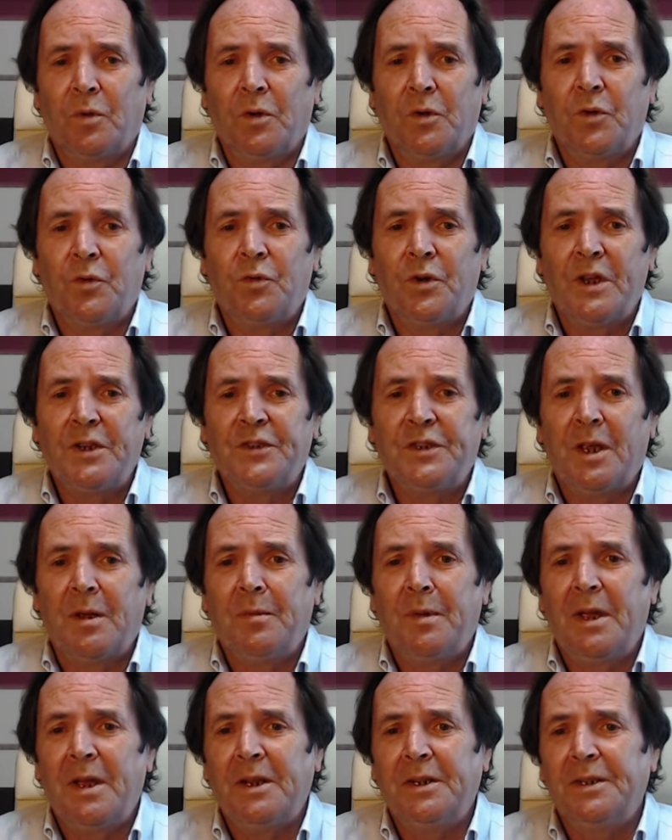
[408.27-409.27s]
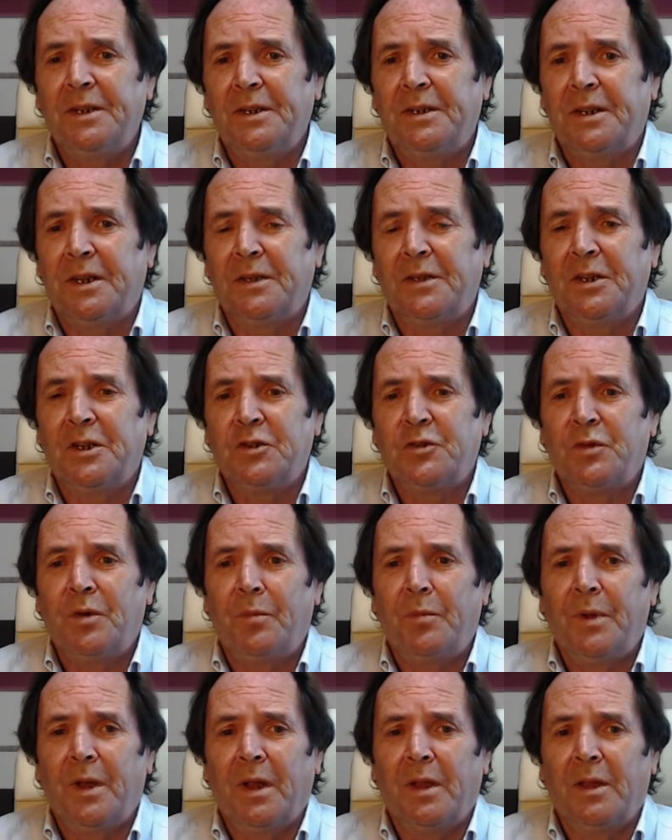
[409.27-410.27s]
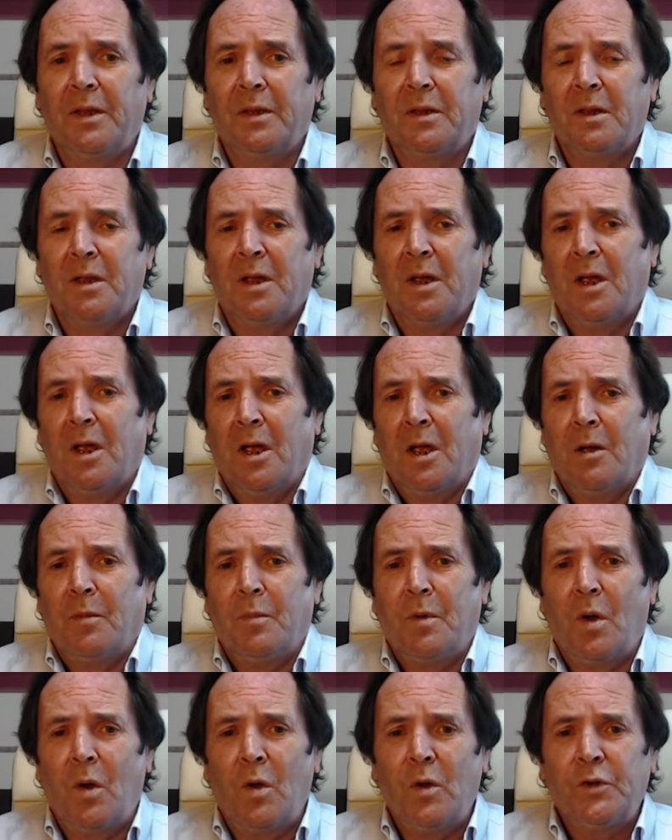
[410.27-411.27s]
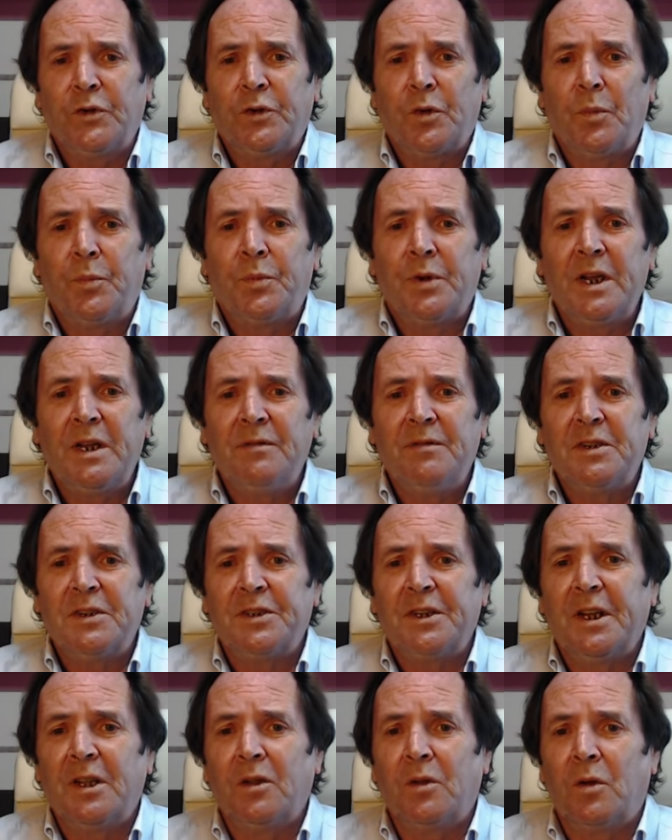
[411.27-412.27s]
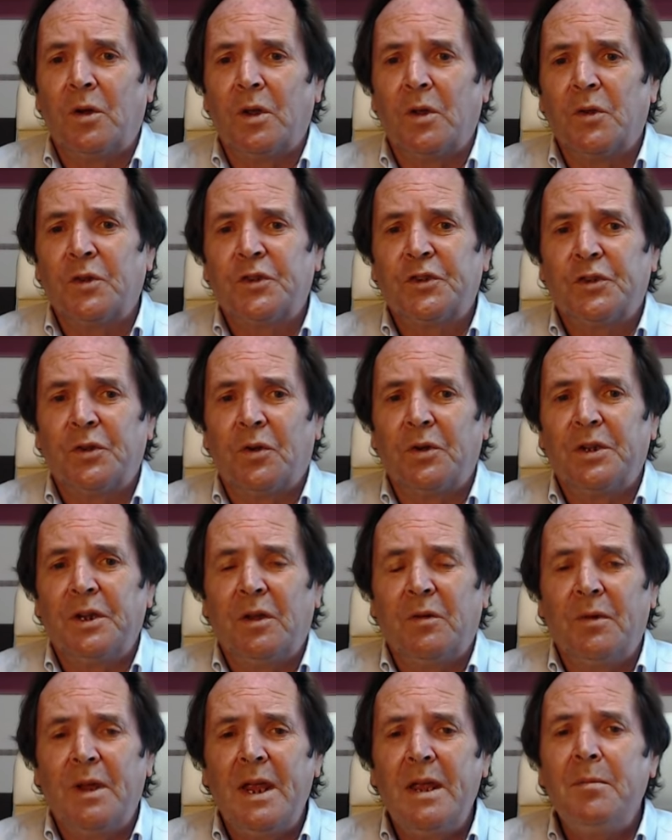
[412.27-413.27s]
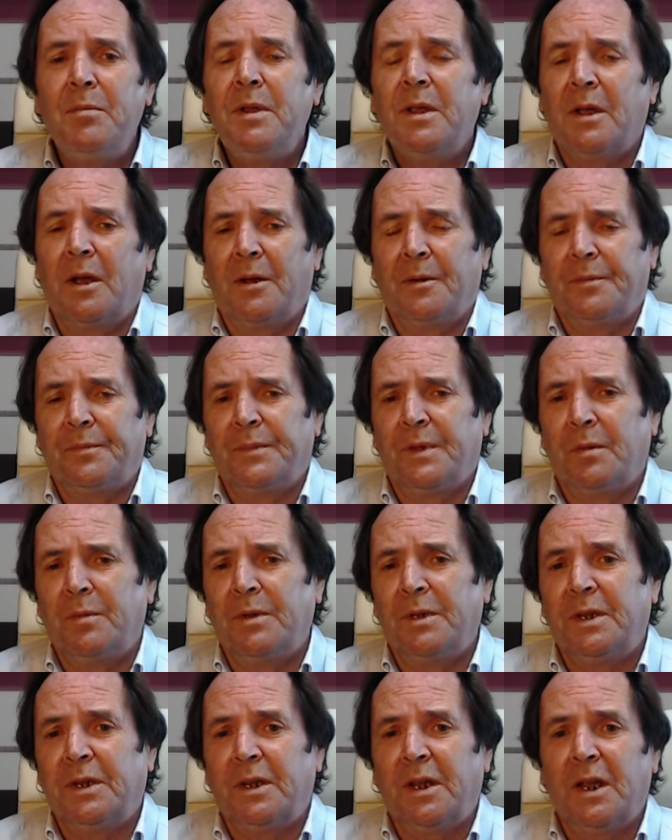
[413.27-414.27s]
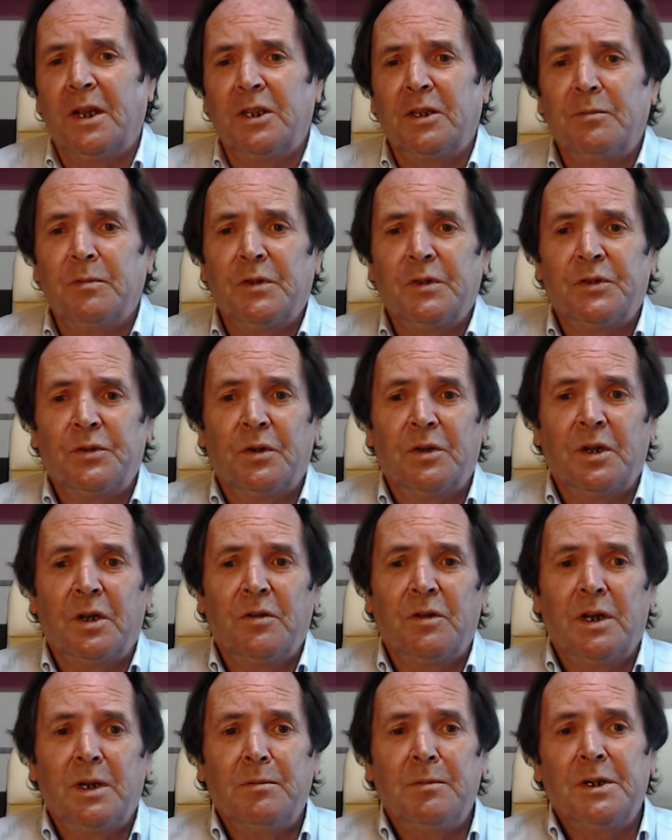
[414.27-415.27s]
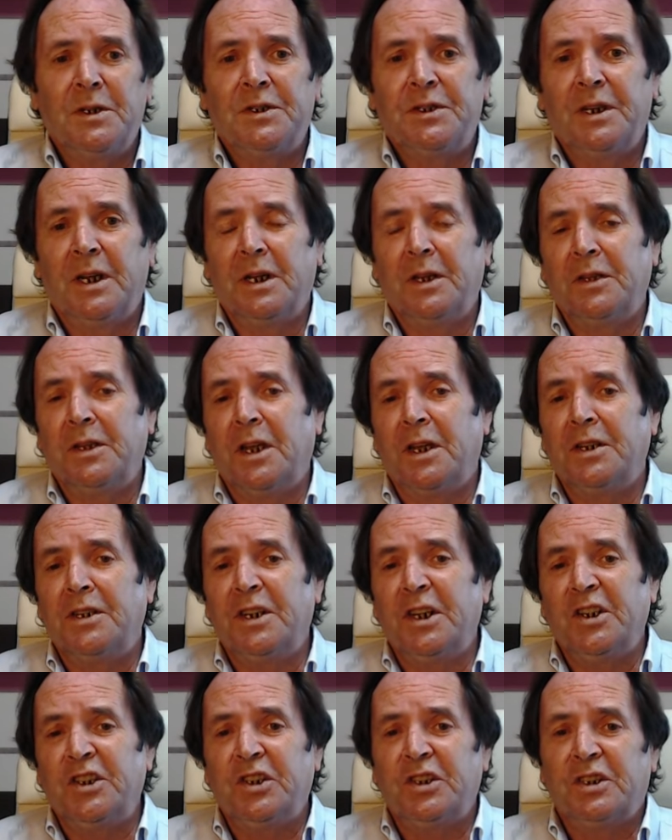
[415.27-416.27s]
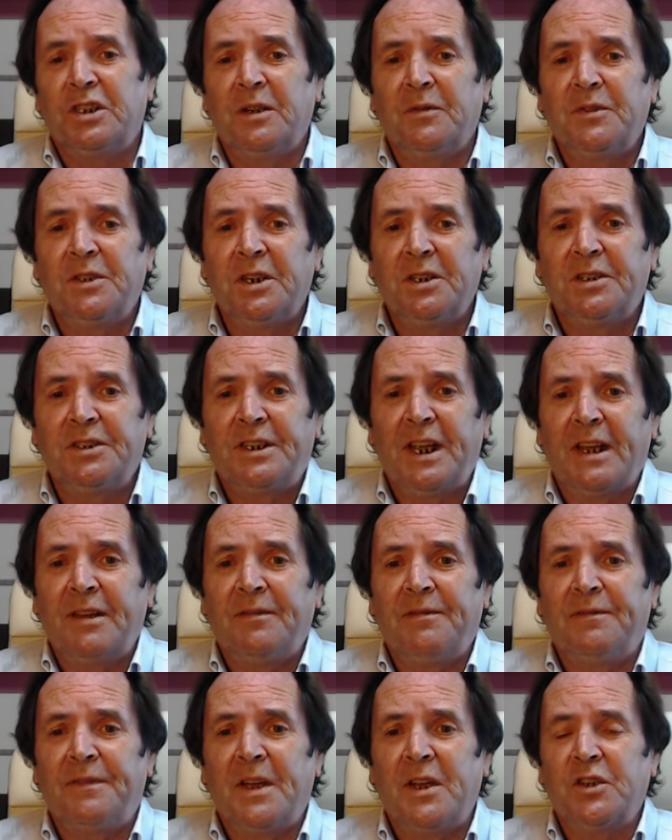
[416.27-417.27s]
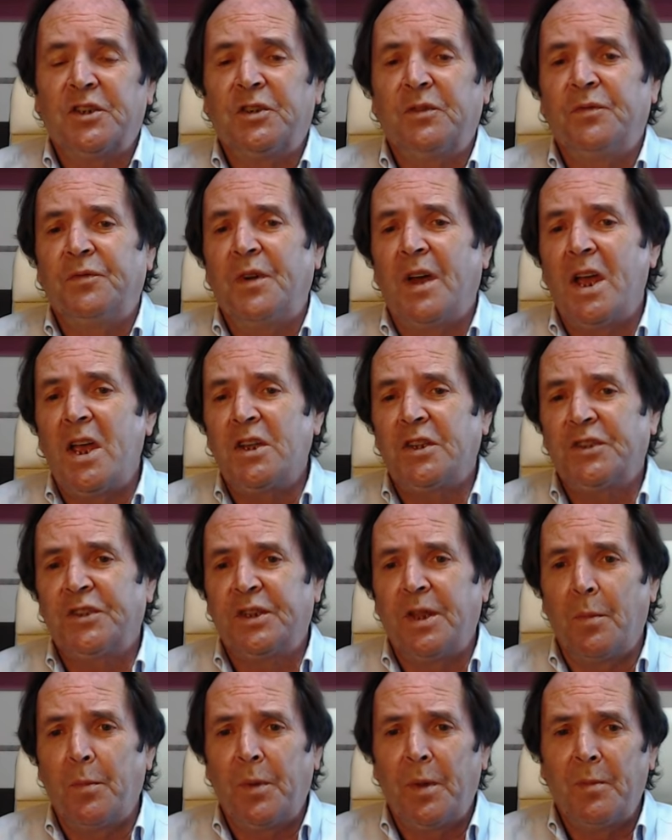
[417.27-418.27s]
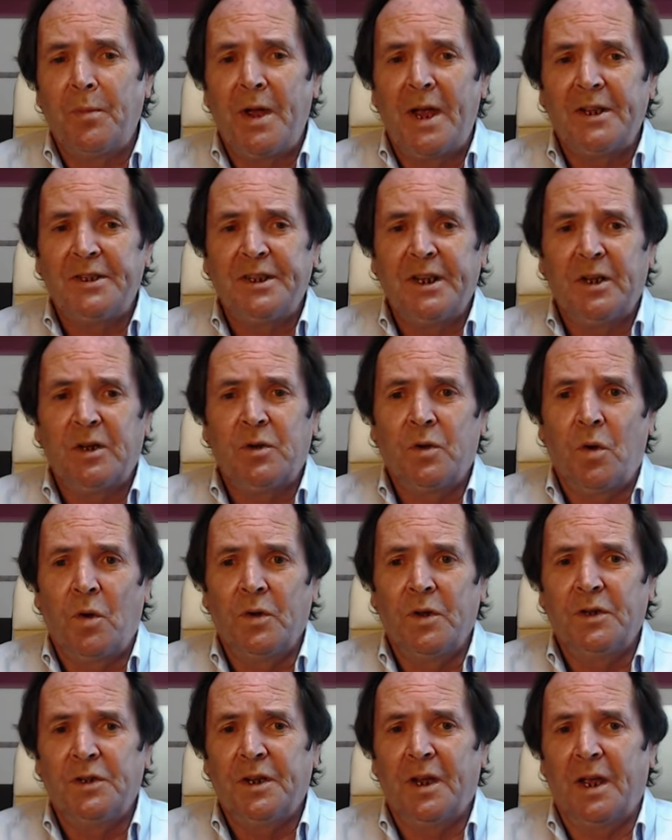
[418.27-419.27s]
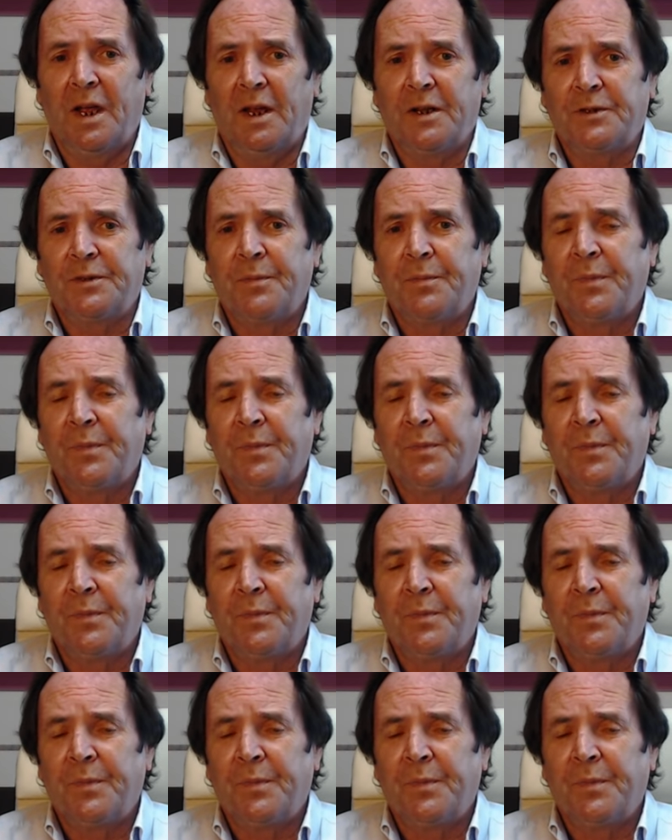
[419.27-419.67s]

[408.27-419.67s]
Recep Erdogan, that's rebelling, but also previously loyal Saudi Arabia. I mean, the Kingdom of Saudi Arabia has taken the initiative to diversify its diplomatic contacts.